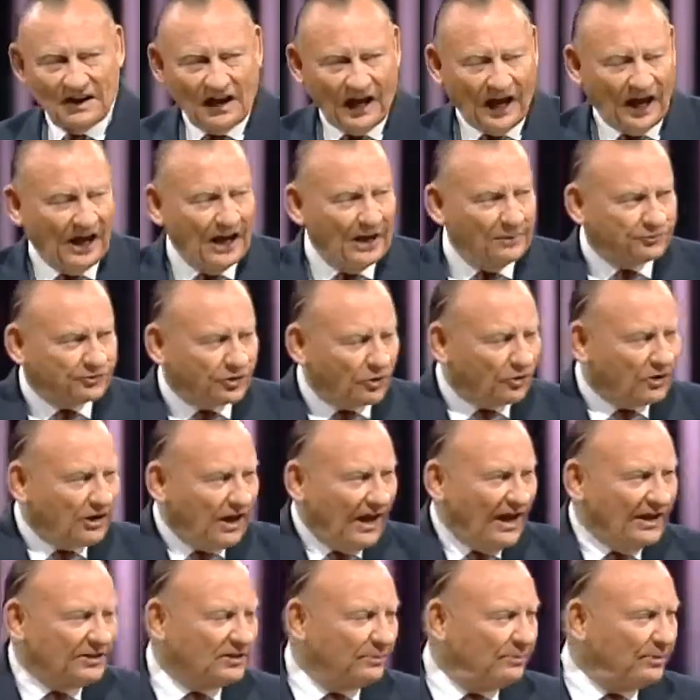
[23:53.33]
I am so
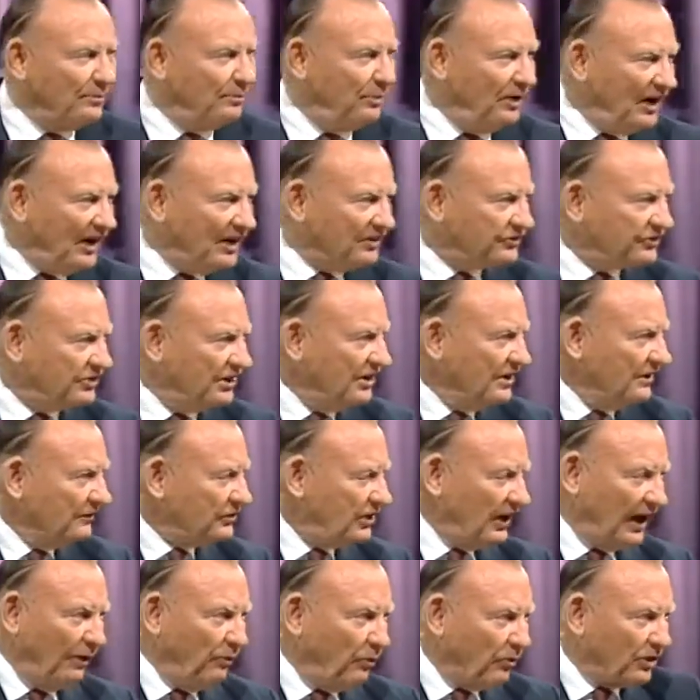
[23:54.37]
glad to be blessed
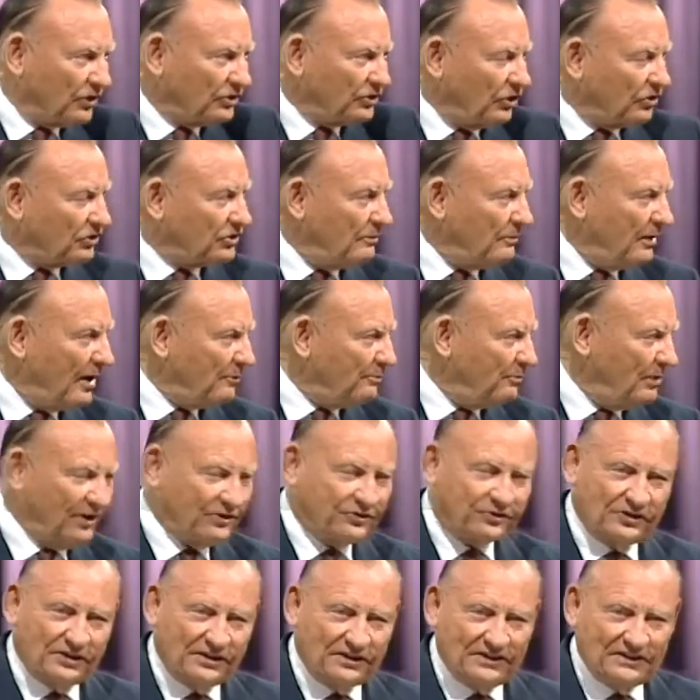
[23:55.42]
till I want to talk about
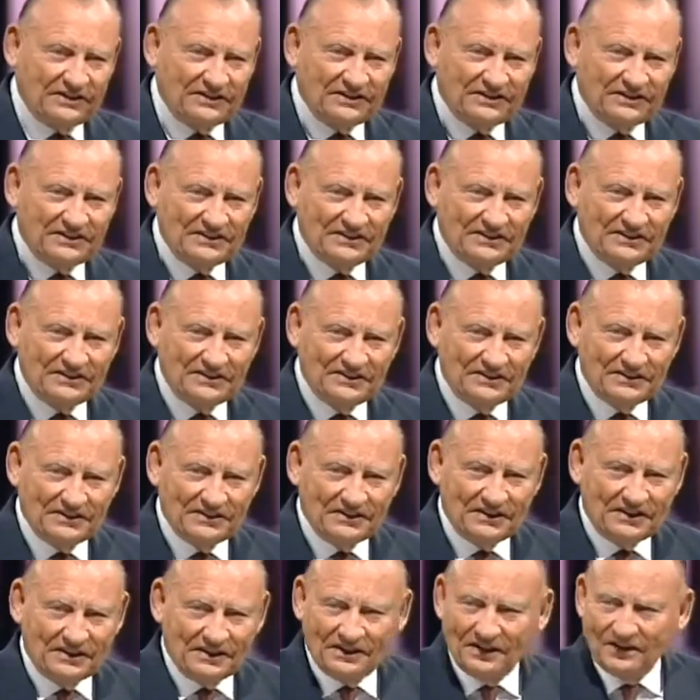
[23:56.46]
blessing.
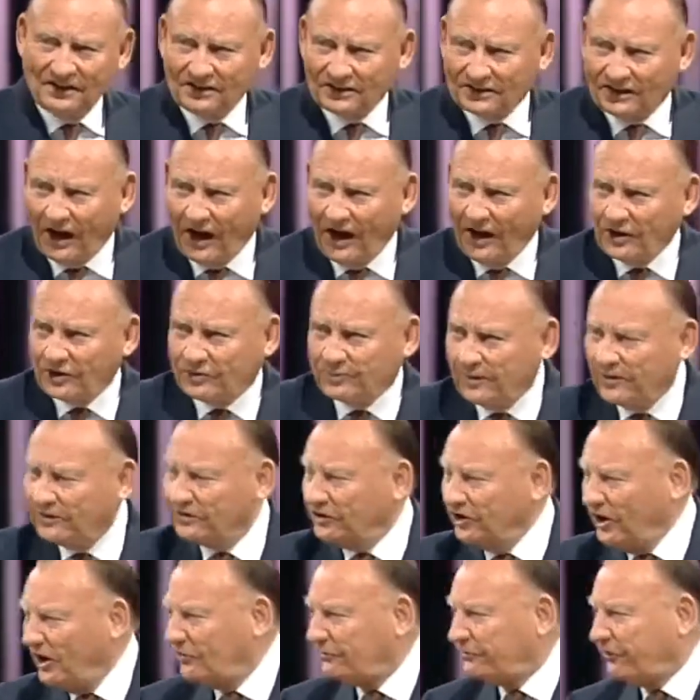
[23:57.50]
God has been
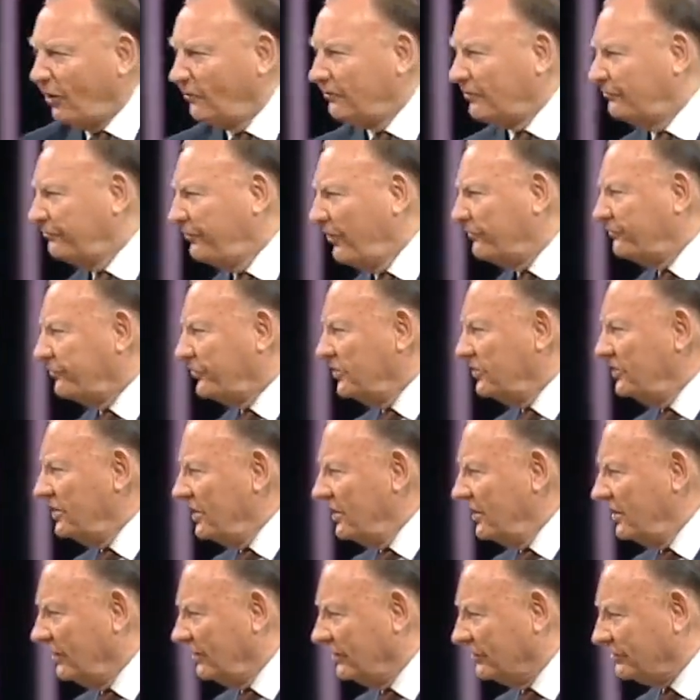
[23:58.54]
good for over 50
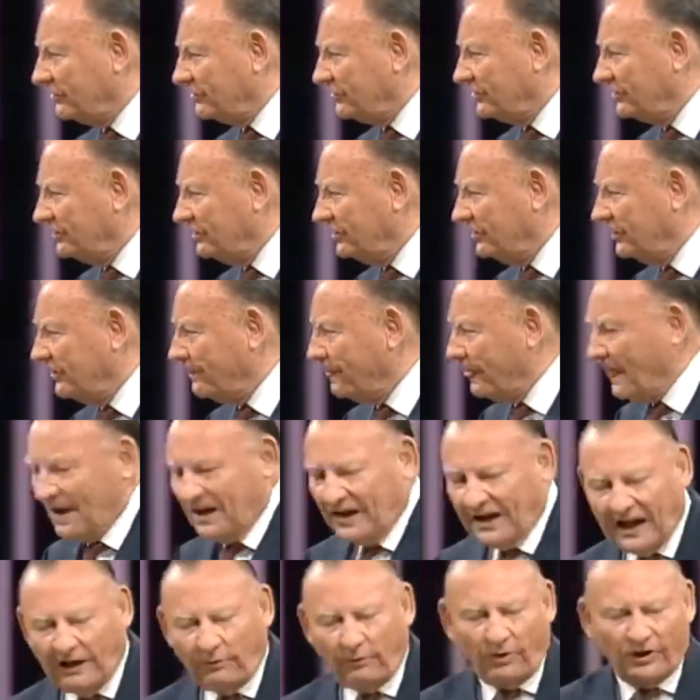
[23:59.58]
years,
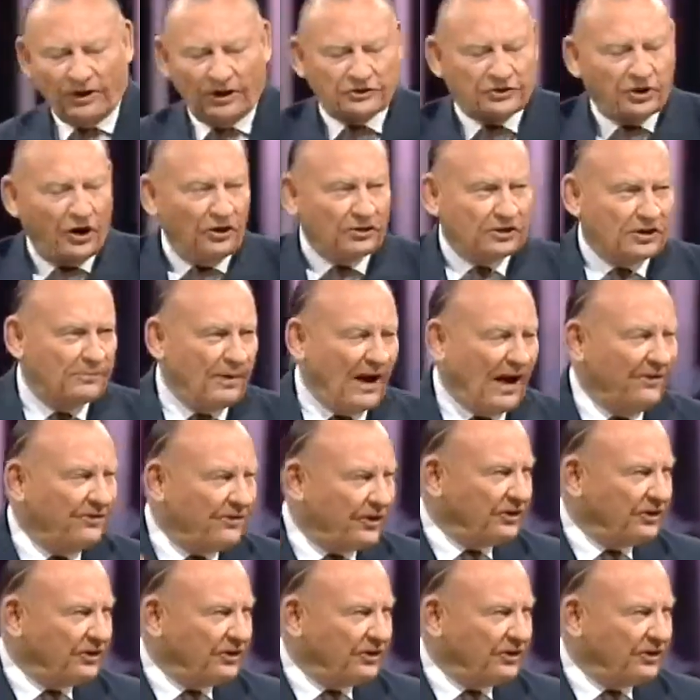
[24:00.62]
and I want to talk about